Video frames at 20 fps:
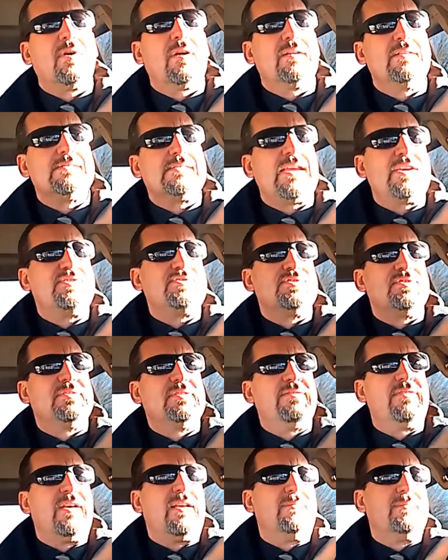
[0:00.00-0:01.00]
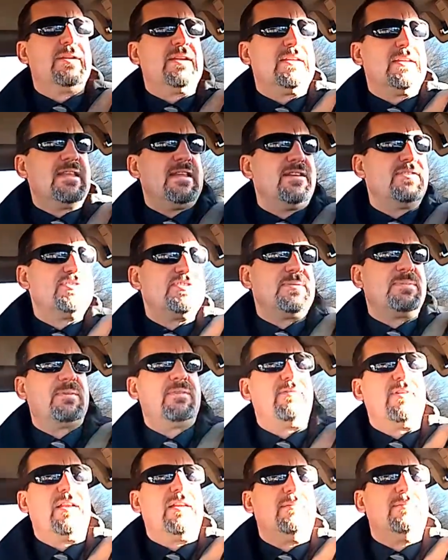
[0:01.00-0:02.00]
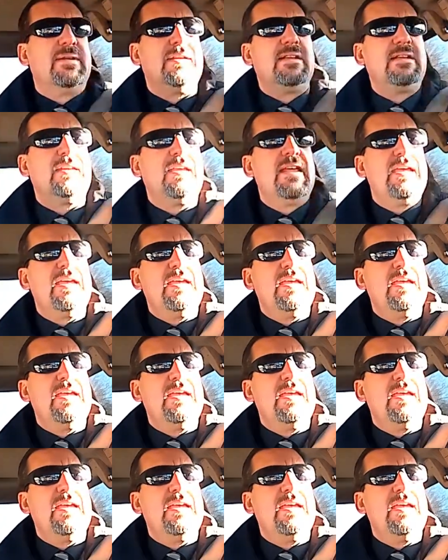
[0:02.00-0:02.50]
organizational development, leadership development